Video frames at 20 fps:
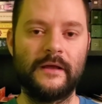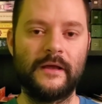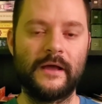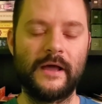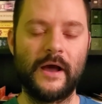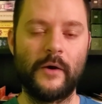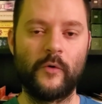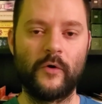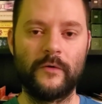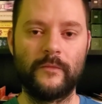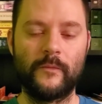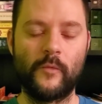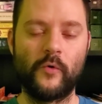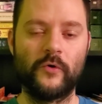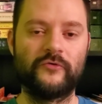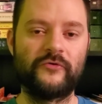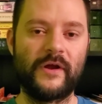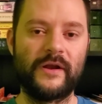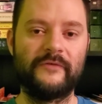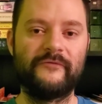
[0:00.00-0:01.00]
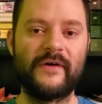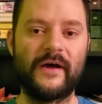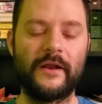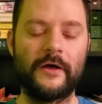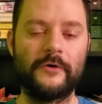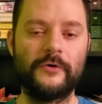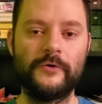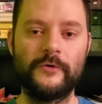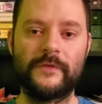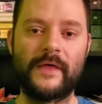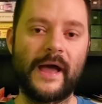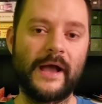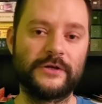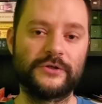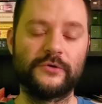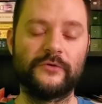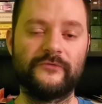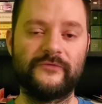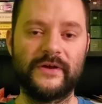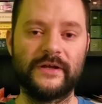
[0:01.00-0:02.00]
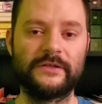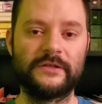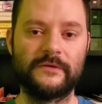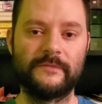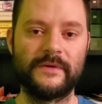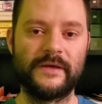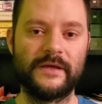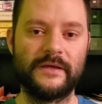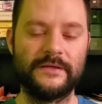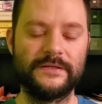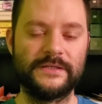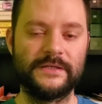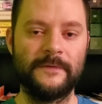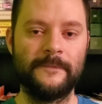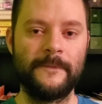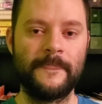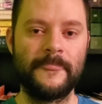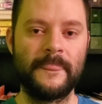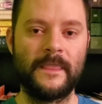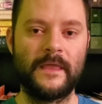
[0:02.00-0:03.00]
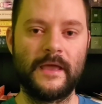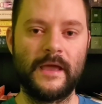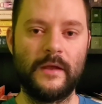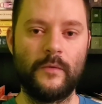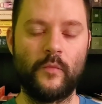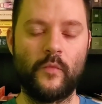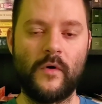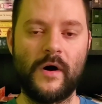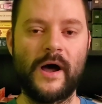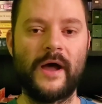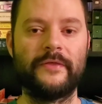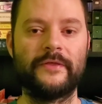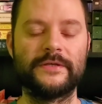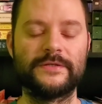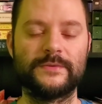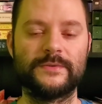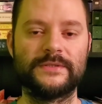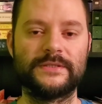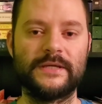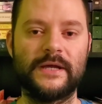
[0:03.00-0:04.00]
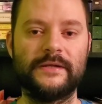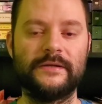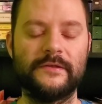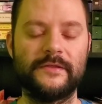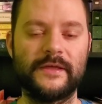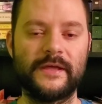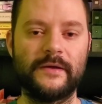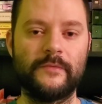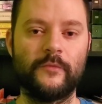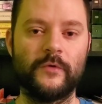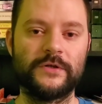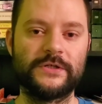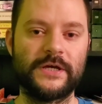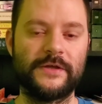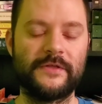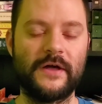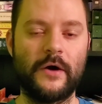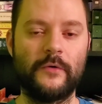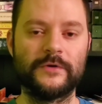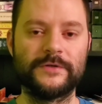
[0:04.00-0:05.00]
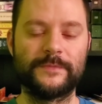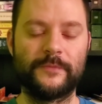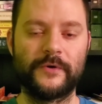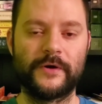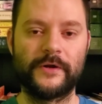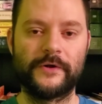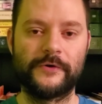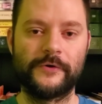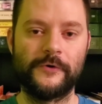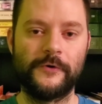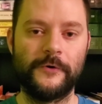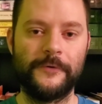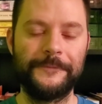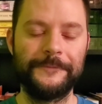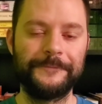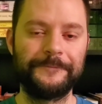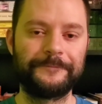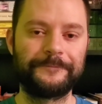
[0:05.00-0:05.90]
uh, we're more trying to find out who the actual victim is and why this was done to them, which I thought was pretty cool.